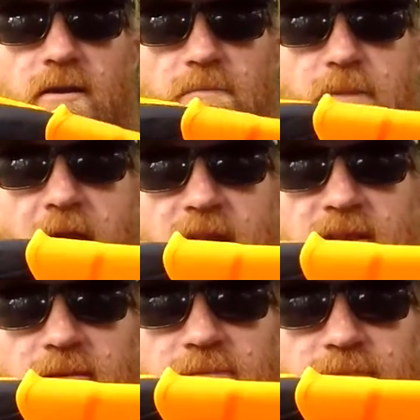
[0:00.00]

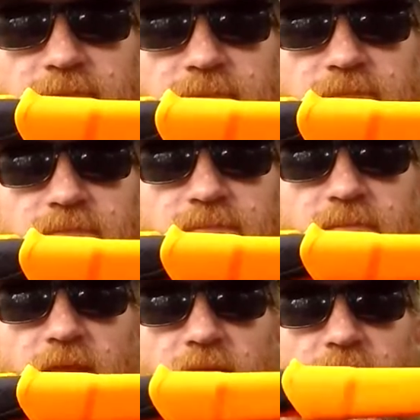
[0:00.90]
Companion
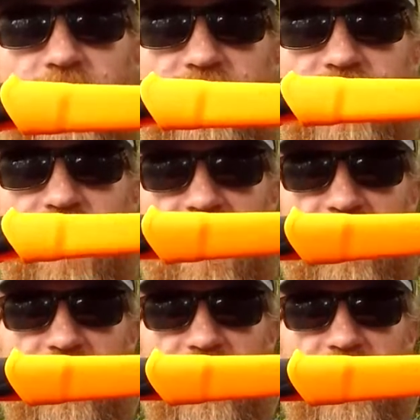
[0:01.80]
in
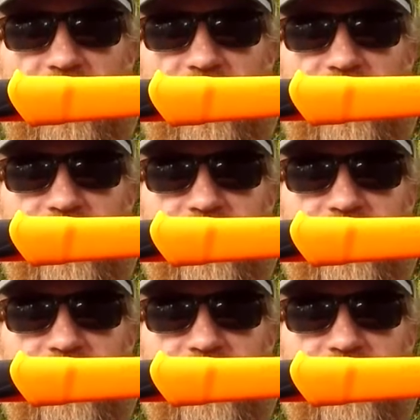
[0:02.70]
stainless steel.